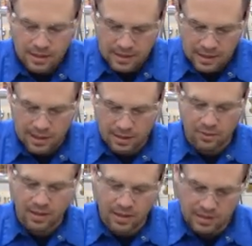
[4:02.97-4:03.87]

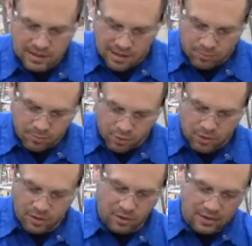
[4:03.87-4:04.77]
Now, as I
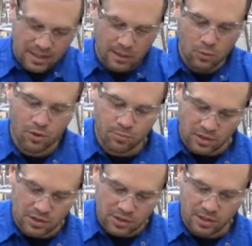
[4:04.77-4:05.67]
put a little downward
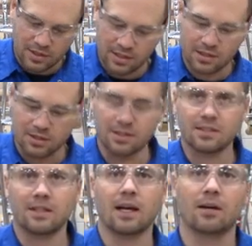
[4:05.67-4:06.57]
pressure, it doesn't
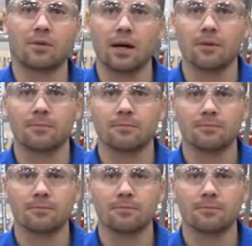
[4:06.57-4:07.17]
slide around.